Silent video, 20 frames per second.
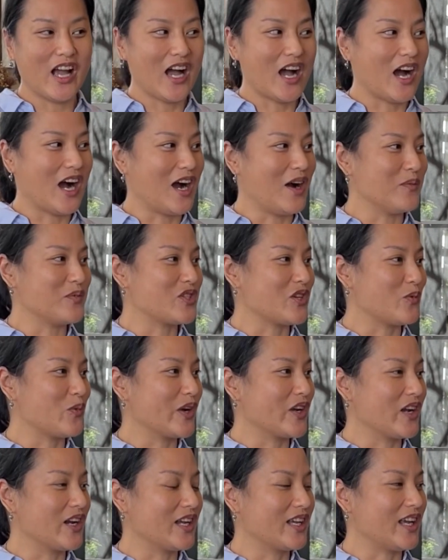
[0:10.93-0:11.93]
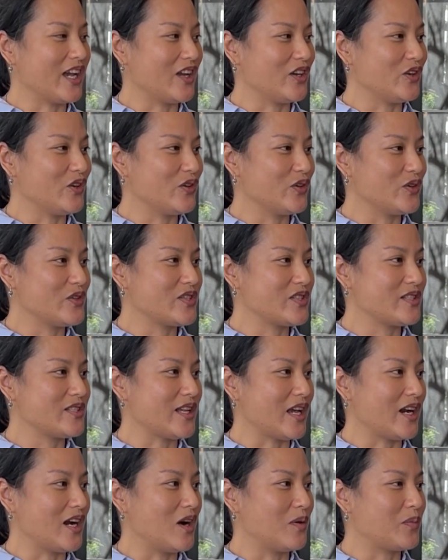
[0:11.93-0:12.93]
Um, so we're going to get you
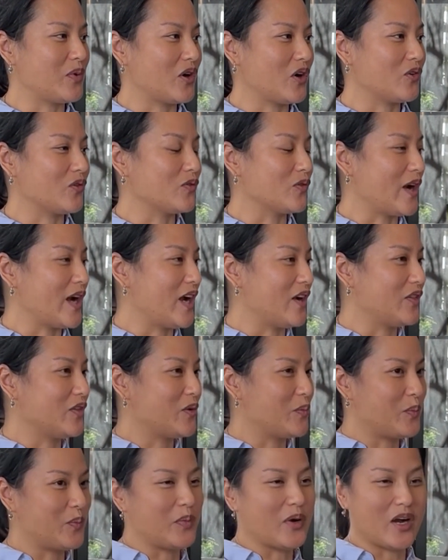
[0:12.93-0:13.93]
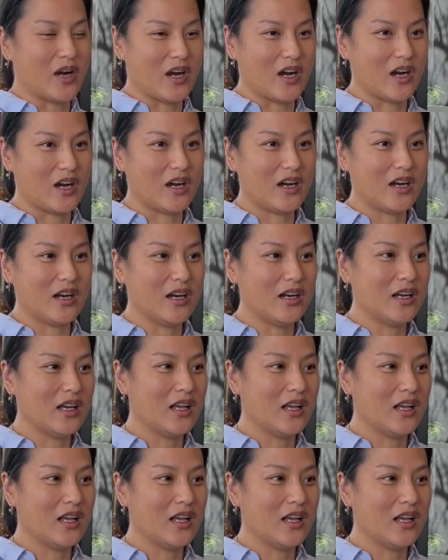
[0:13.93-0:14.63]
set up around the bar.